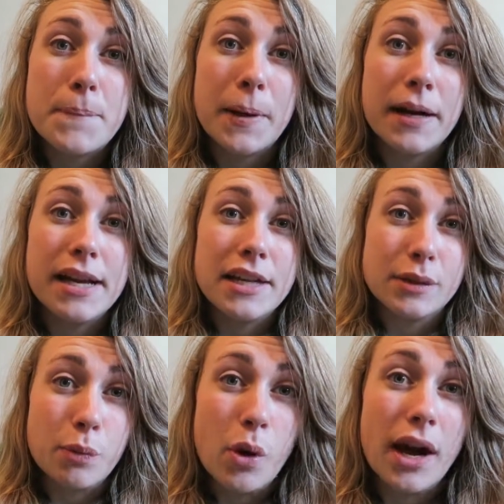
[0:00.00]
but
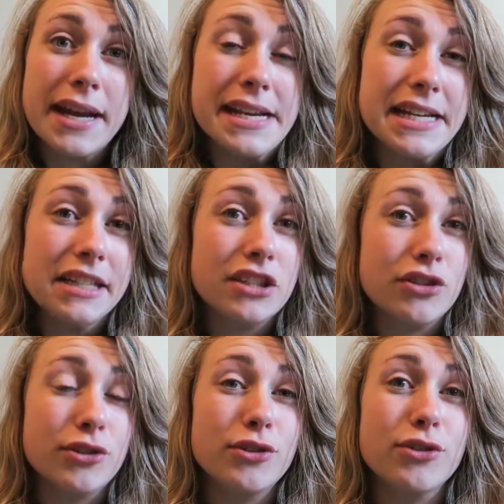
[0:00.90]
it's what I need to
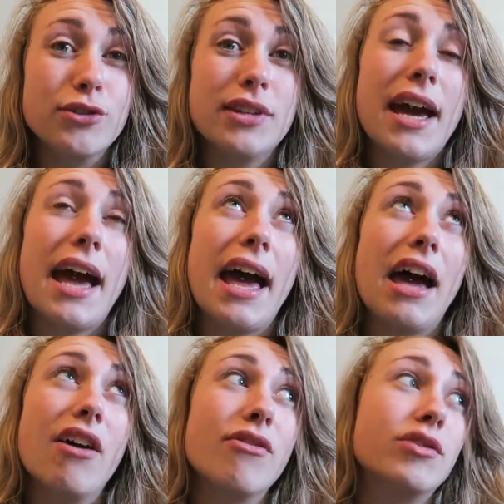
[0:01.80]
do
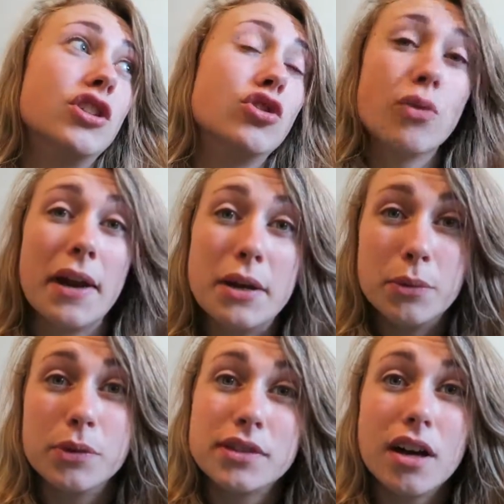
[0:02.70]
to train
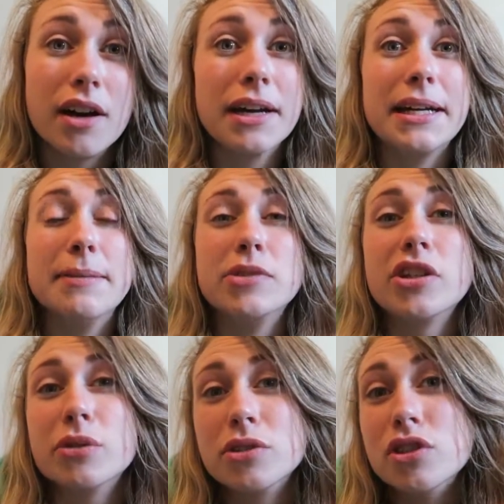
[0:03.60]
all the time, to
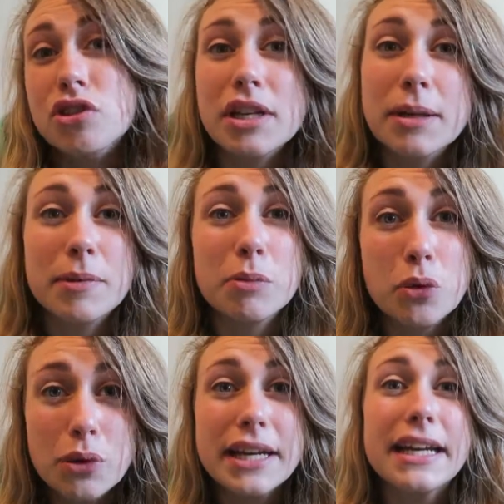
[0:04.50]
go into the gym in the
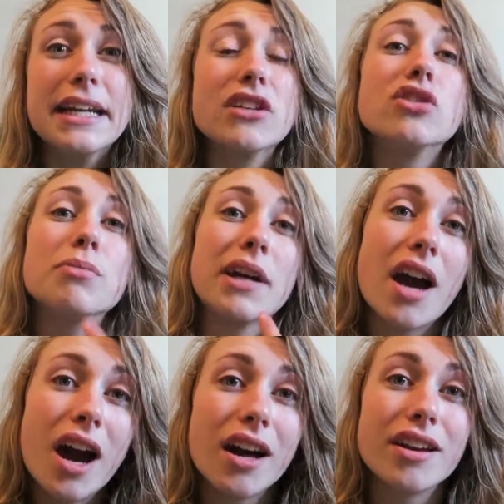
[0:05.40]
morning, do my
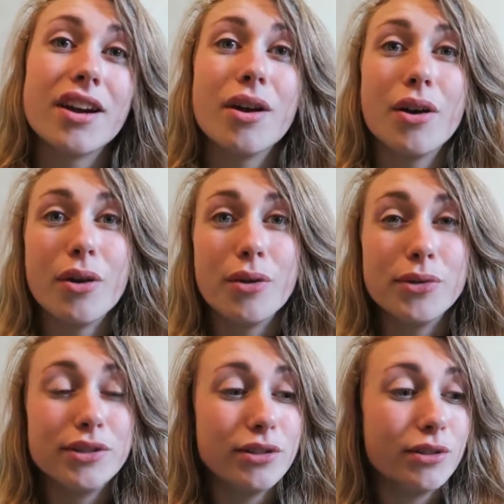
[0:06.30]

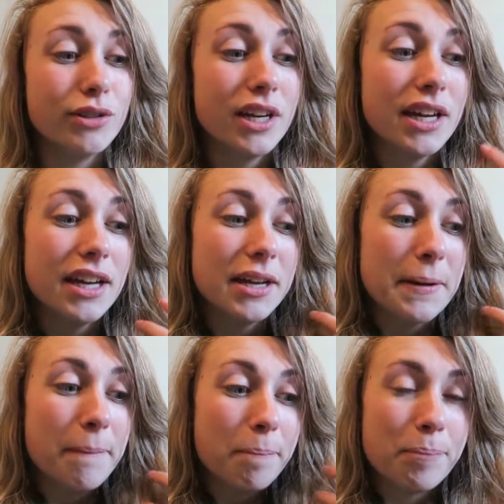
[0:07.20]
cardio, to
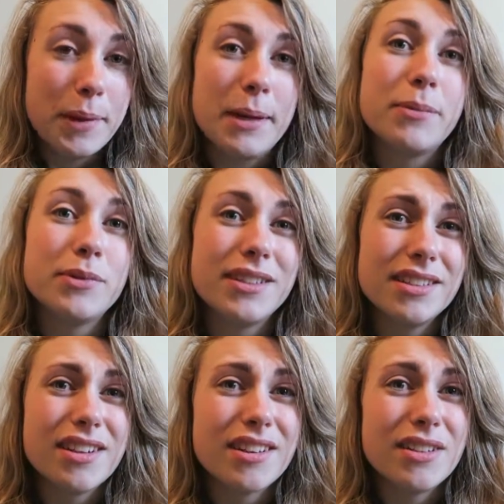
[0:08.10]
be able
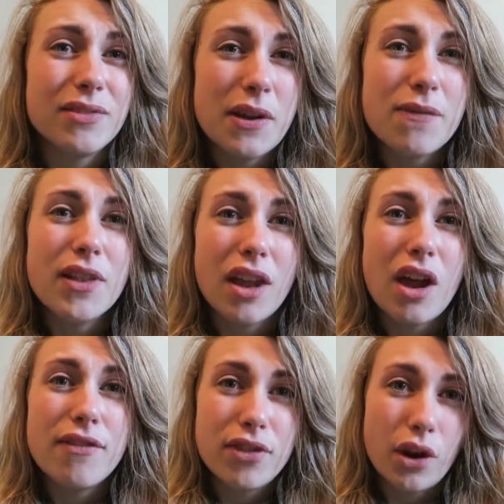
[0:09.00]
to kind of live the
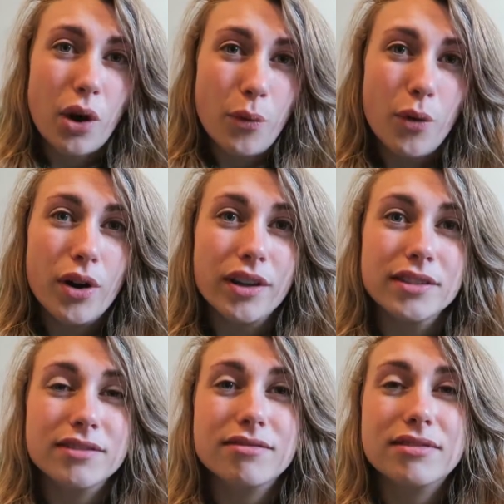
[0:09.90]
life that I want.